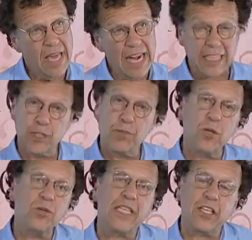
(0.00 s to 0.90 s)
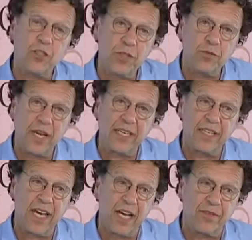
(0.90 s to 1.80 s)
And I suppose I could write a
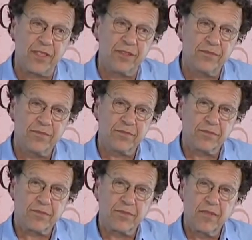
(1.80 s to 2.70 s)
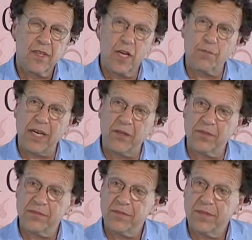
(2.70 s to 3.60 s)
novel about
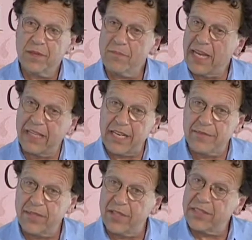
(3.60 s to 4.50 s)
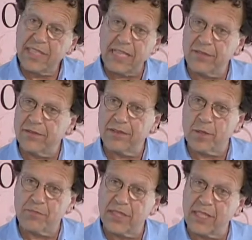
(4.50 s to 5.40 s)
my life there. It's not
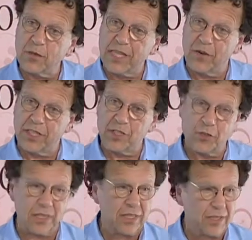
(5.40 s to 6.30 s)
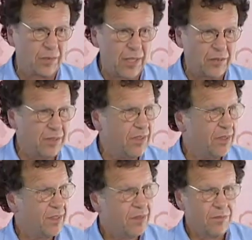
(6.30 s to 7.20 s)
completely without interest, about
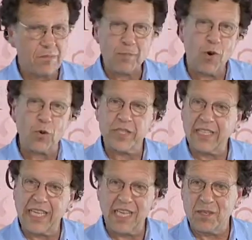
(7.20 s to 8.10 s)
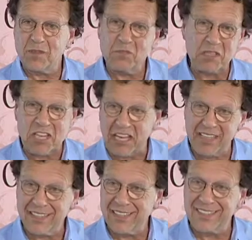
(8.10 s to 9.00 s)
my poker game and my
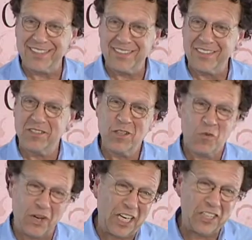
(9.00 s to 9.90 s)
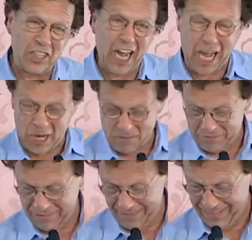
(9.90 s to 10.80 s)
tennis and where I shop
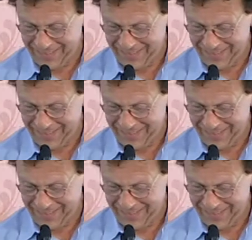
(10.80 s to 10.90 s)
and